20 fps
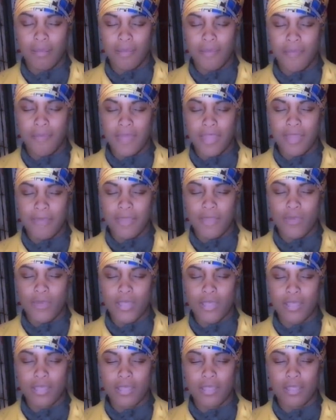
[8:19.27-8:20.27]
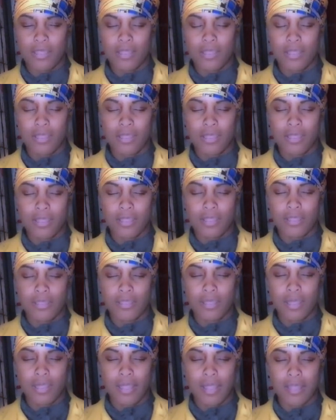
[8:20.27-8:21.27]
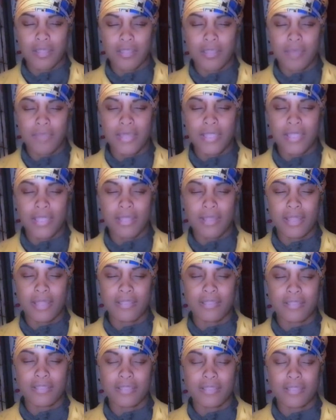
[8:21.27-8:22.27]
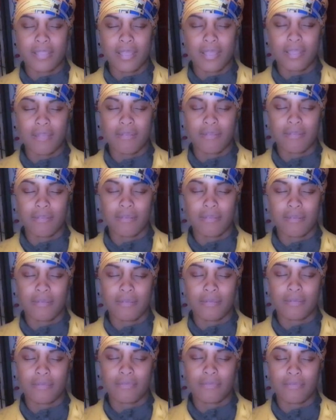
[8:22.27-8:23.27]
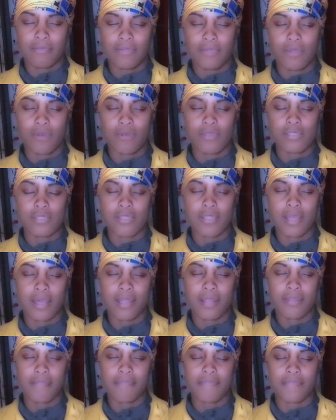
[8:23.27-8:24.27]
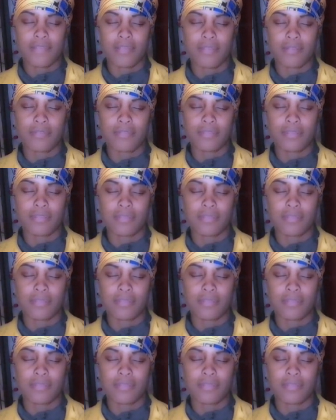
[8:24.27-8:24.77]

Maybe we can tuck our tummy in nice and tight, noticing how that feels.